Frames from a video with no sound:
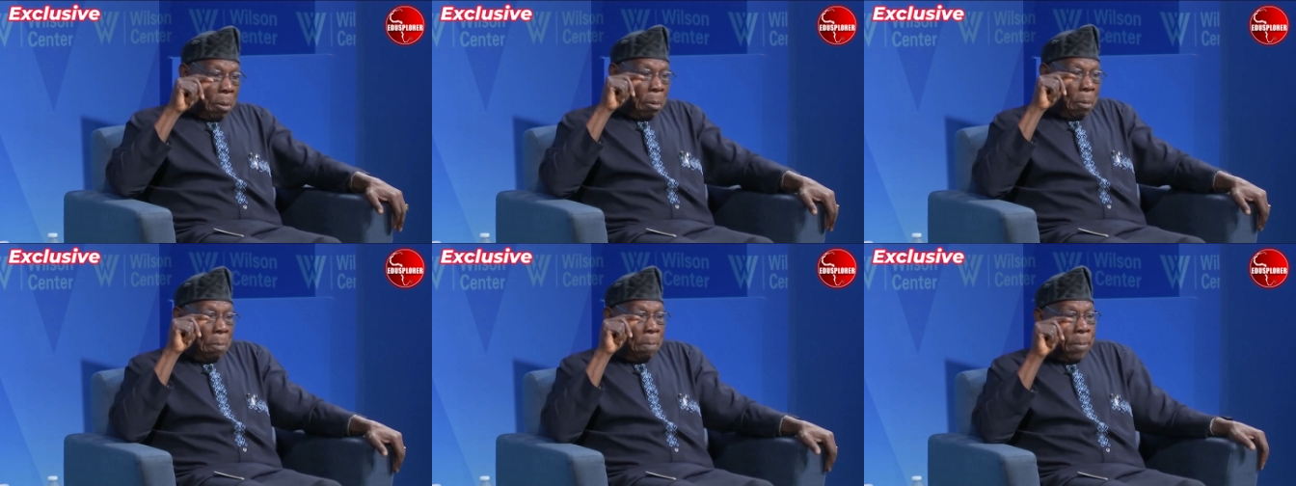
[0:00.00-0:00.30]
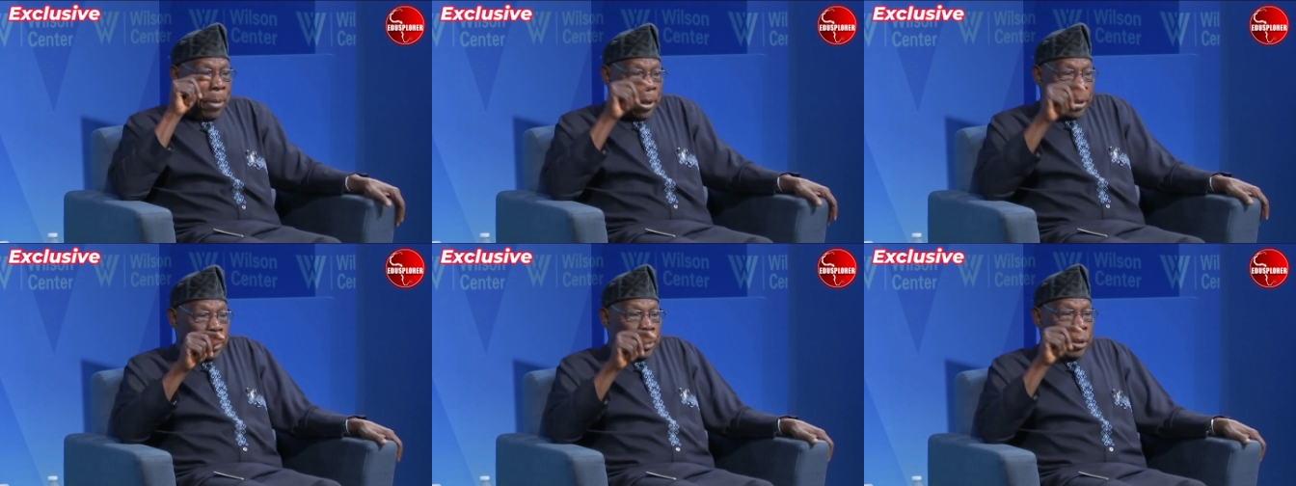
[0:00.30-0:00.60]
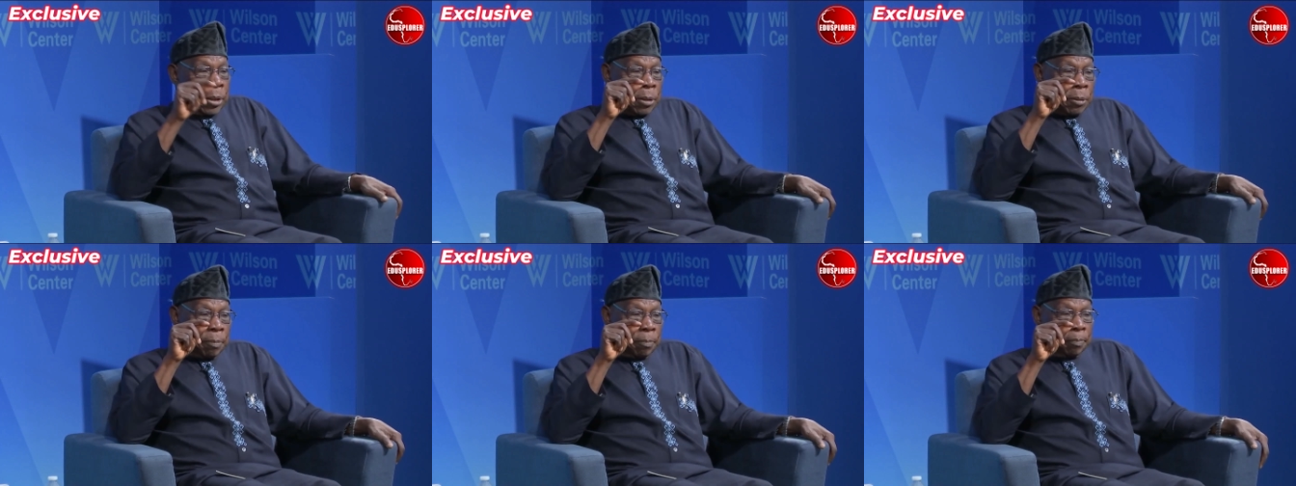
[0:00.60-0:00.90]

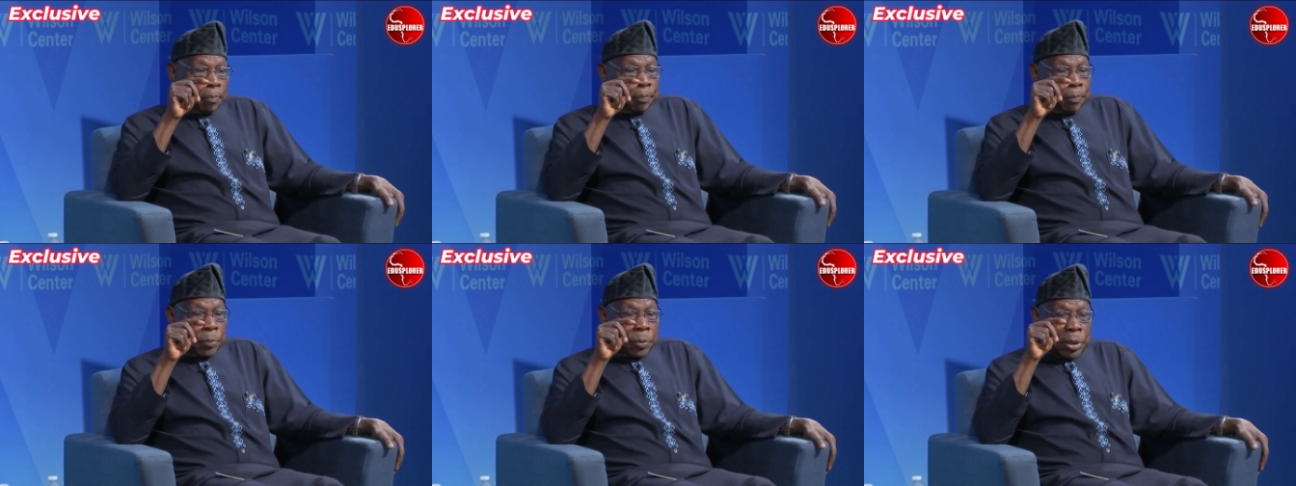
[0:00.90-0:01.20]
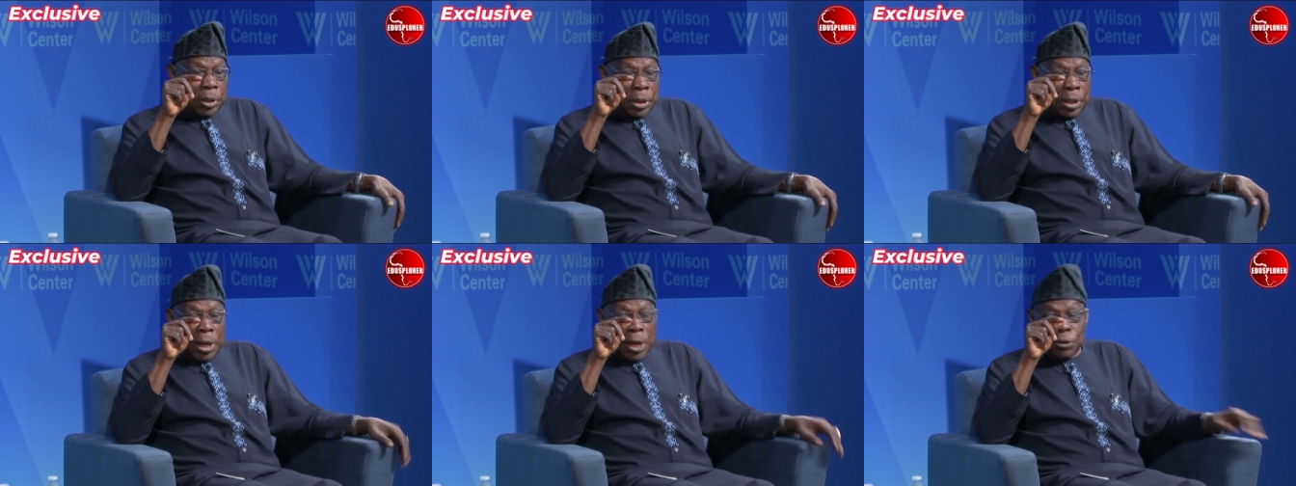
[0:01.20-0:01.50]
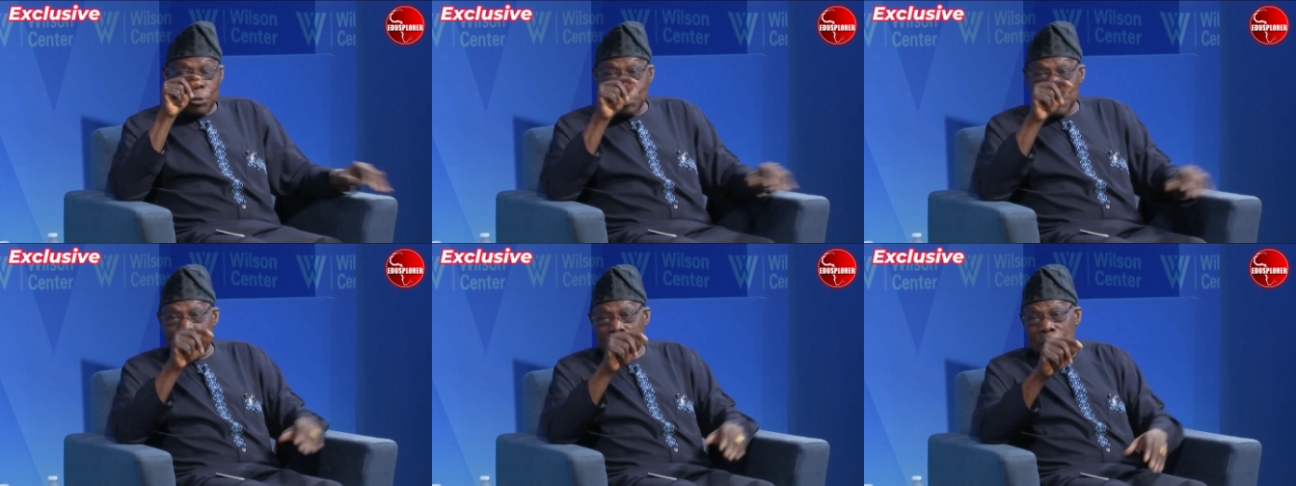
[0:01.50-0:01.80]
But he
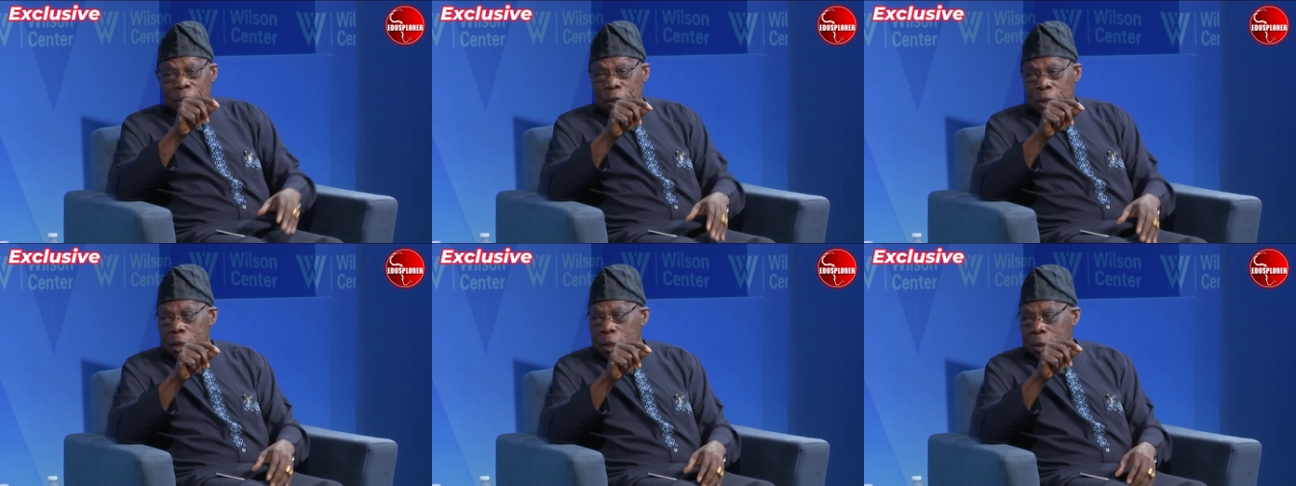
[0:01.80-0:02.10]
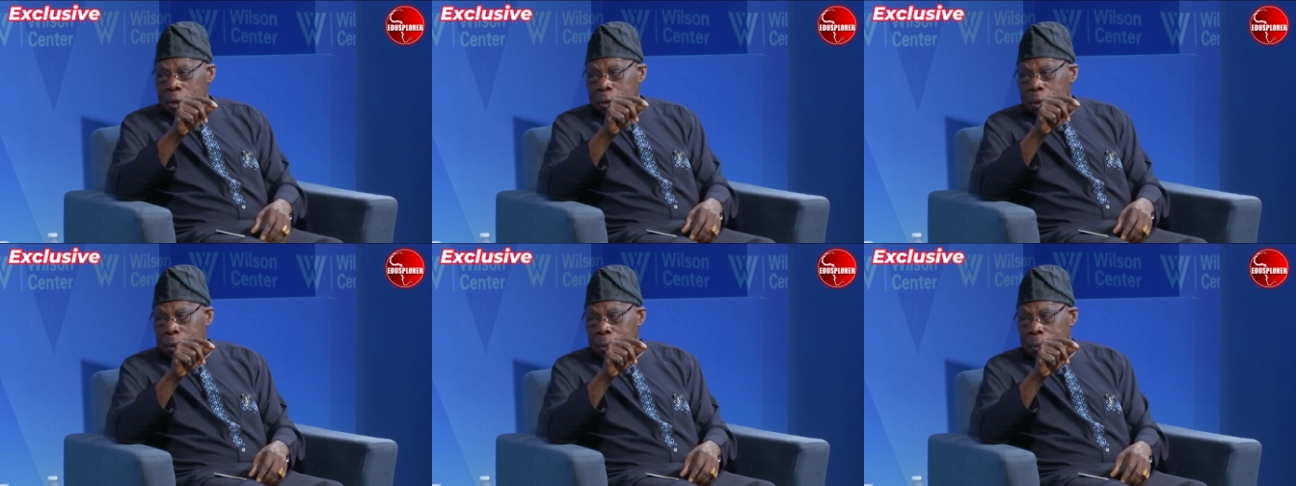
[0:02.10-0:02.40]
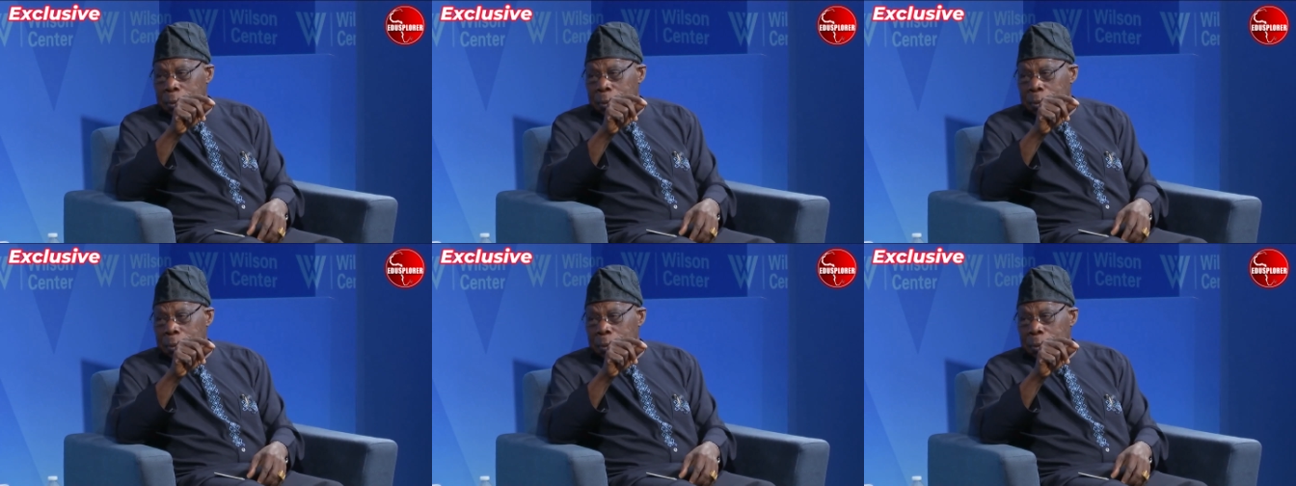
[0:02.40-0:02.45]
has maintained